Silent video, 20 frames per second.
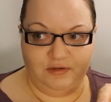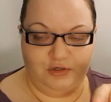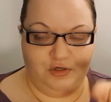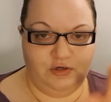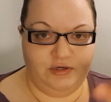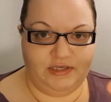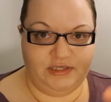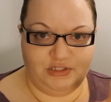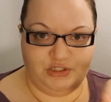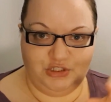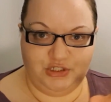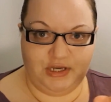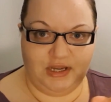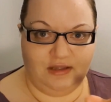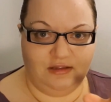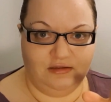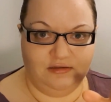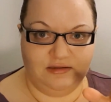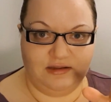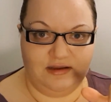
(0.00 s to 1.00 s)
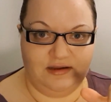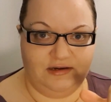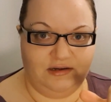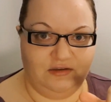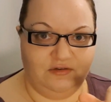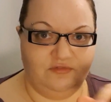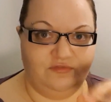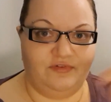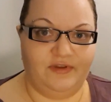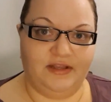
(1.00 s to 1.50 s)
cookie shell kind
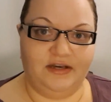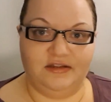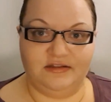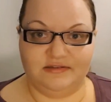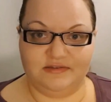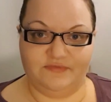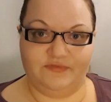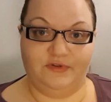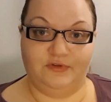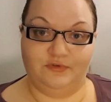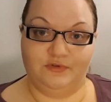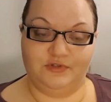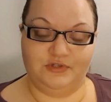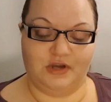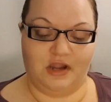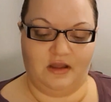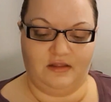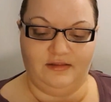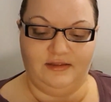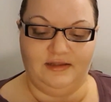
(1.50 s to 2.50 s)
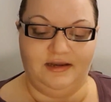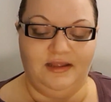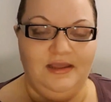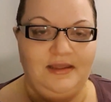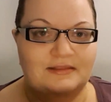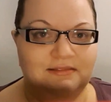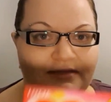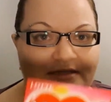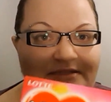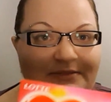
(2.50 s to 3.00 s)
of, and it's filled with chocolate.
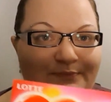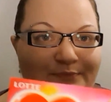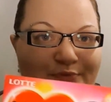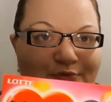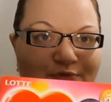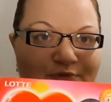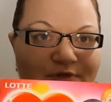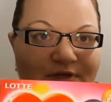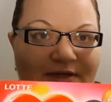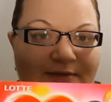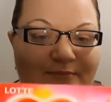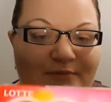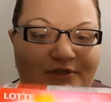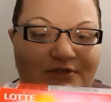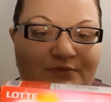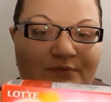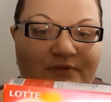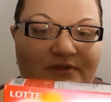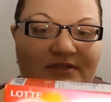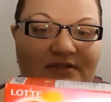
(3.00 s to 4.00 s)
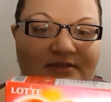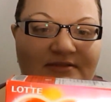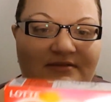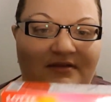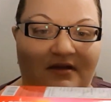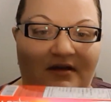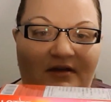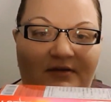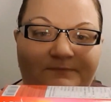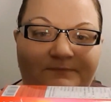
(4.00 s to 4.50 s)
That's pretty much what these
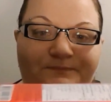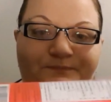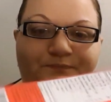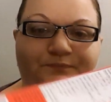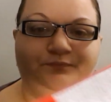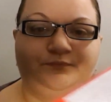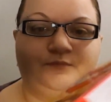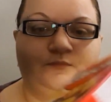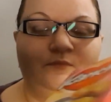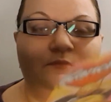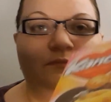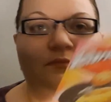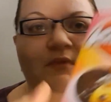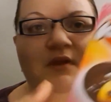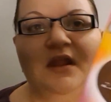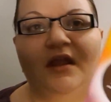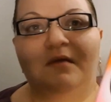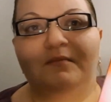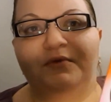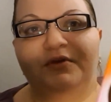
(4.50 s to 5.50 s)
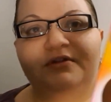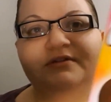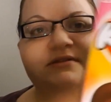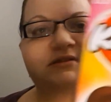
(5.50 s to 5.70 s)
are. You